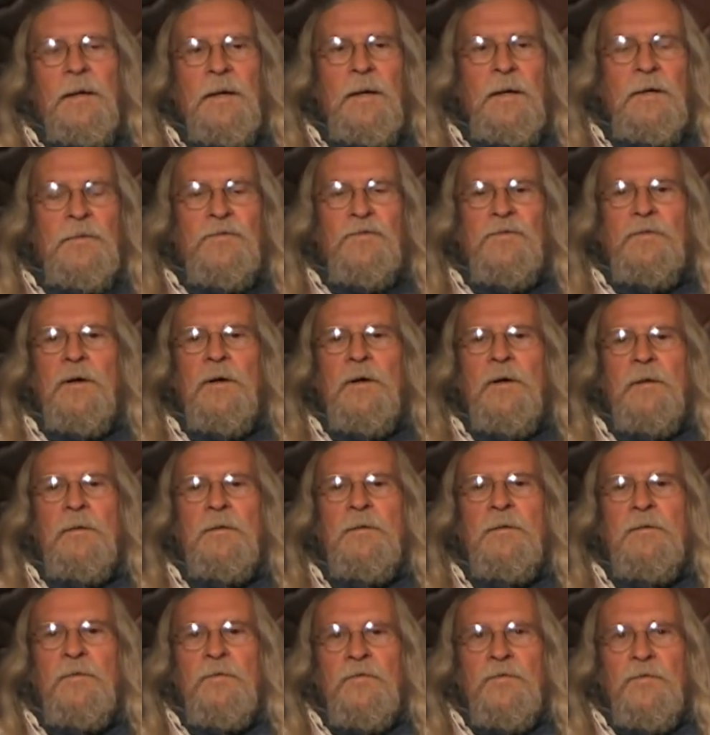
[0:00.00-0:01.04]
is
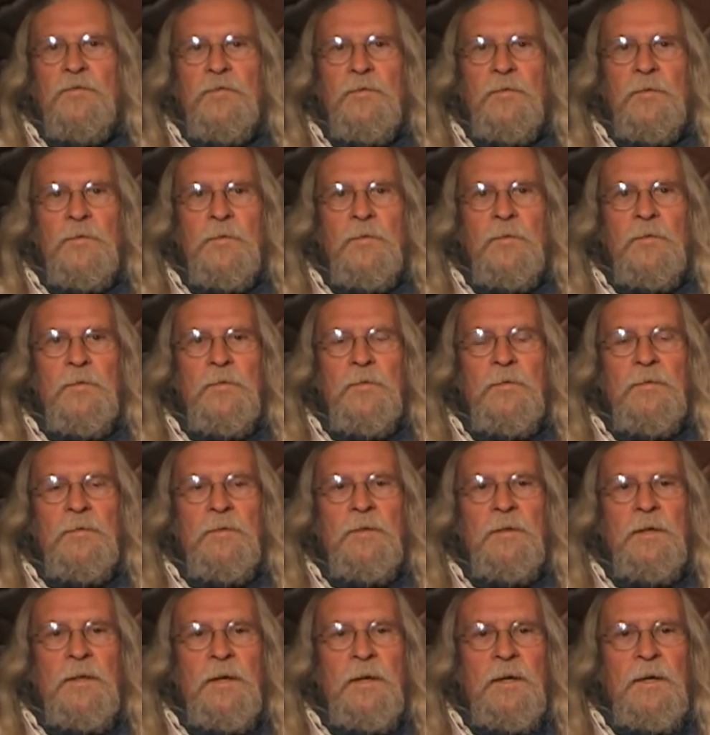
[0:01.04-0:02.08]
done through
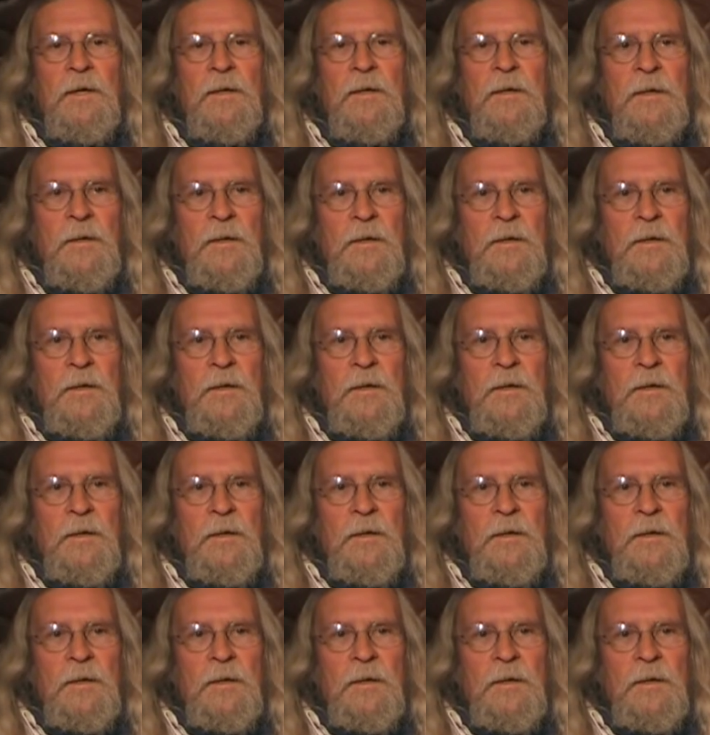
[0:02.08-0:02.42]
the